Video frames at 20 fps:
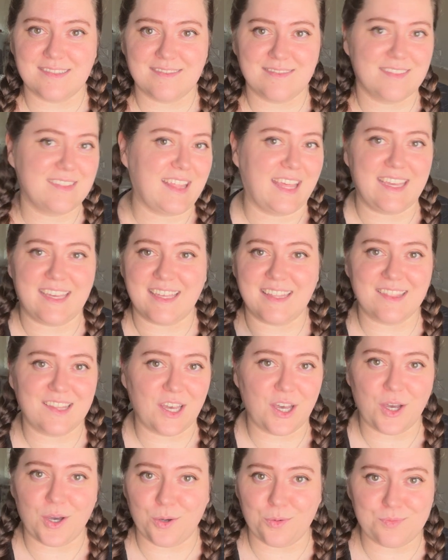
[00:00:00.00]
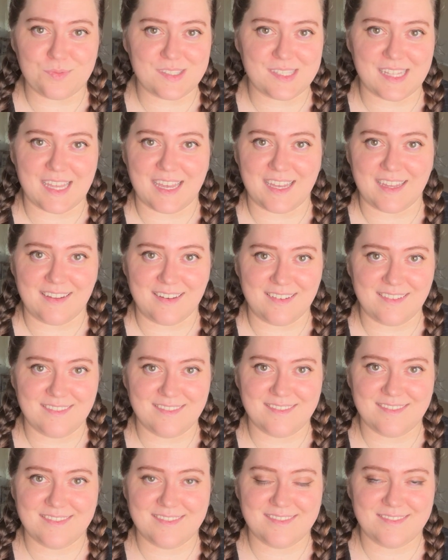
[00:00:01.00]
like, in the hopes that
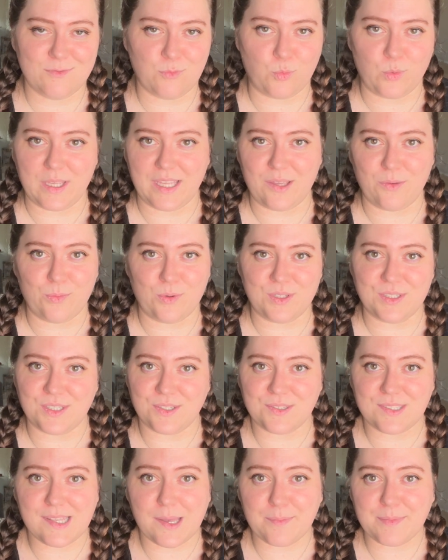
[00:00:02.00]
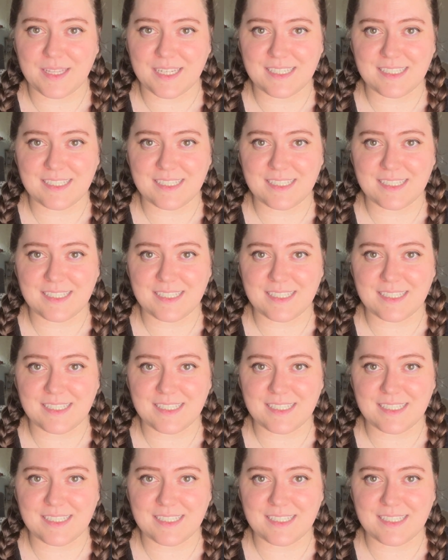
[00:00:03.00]
we will do something